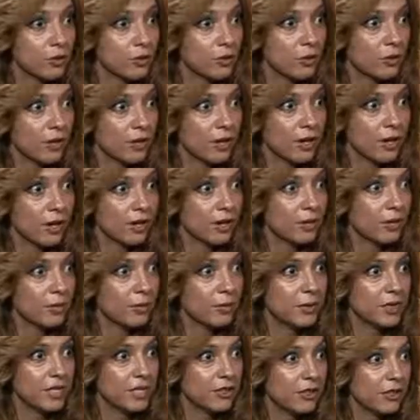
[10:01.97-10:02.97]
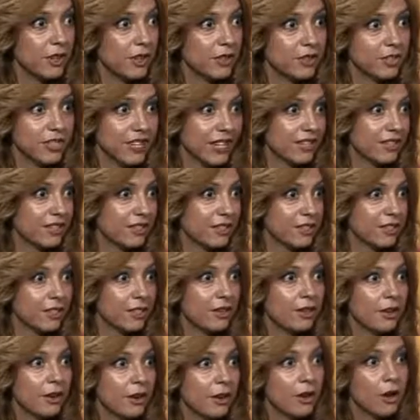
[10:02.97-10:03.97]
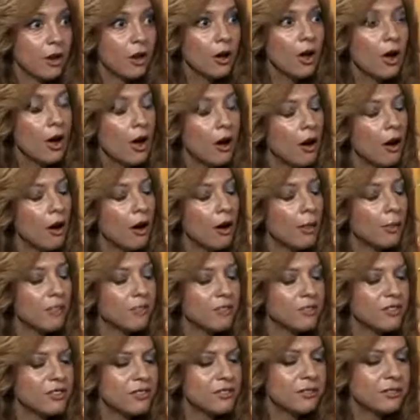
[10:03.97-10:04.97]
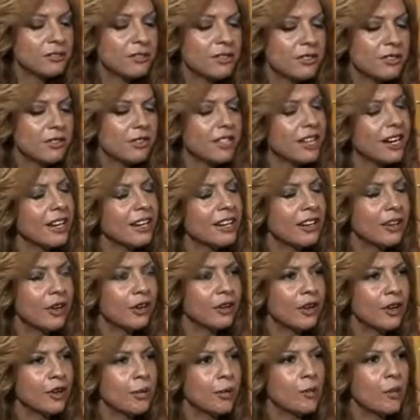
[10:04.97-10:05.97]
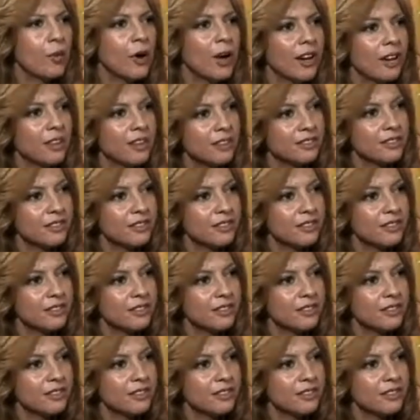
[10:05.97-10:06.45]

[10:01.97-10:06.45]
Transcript: and it could be drinking, texting, drinking. Dear Leone, what is